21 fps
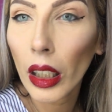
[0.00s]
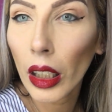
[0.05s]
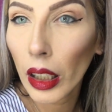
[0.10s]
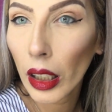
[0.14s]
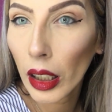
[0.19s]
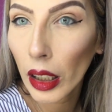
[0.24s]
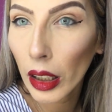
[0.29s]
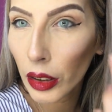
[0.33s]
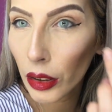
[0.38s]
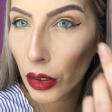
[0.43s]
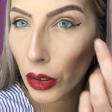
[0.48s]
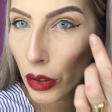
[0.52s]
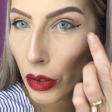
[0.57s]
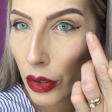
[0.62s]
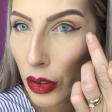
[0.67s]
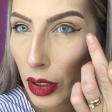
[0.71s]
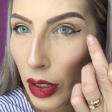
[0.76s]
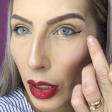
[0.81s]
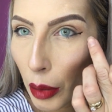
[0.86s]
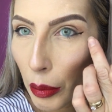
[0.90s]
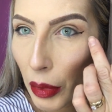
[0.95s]
And you
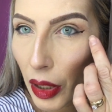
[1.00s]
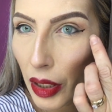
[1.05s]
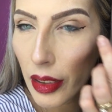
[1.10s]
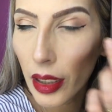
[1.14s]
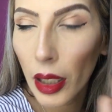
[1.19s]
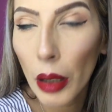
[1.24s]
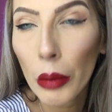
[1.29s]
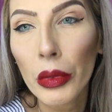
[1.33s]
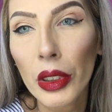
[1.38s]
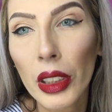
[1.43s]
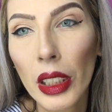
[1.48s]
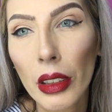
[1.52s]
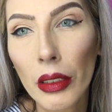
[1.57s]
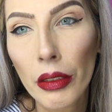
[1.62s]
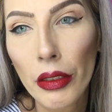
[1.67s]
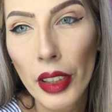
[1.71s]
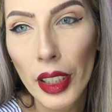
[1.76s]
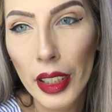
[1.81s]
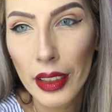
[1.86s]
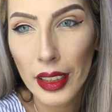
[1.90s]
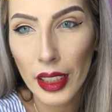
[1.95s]
see I messed up. We can
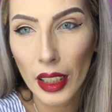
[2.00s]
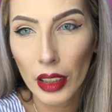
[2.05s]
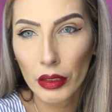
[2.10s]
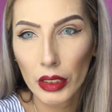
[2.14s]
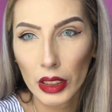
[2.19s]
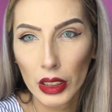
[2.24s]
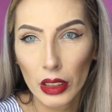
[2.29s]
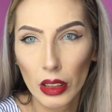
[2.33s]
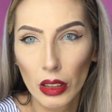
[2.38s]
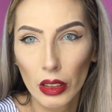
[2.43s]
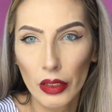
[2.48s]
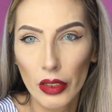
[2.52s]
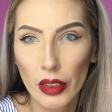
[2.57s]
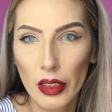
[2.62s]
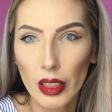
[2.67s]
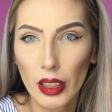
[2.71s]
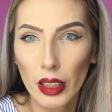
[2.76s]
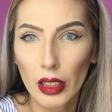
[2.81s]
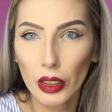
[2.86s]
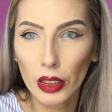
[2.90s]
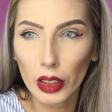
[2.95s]
fix that with the
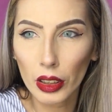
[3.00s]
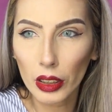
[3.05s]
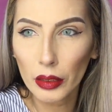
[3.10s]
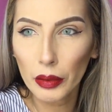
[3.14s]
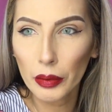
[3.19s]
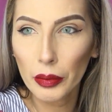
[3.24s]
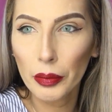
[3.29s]
concealer.